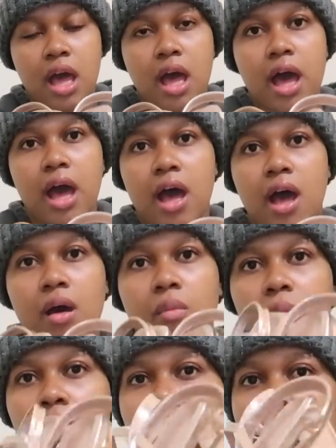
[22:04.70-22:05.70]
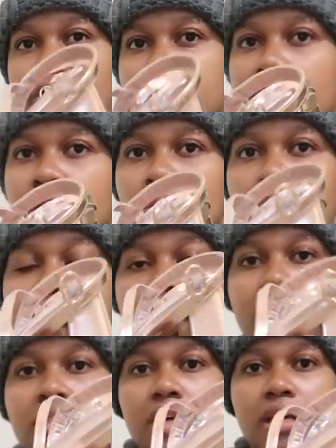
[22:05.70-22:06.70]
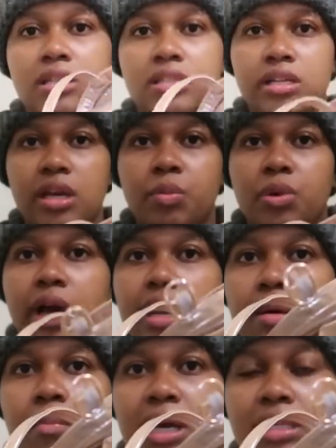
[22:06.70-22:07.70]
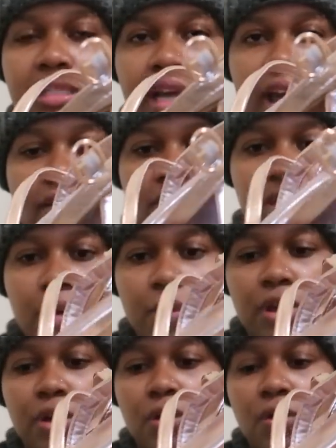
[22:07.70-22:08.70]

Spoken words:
I feel like gold heels are a staple and a must have. There we go.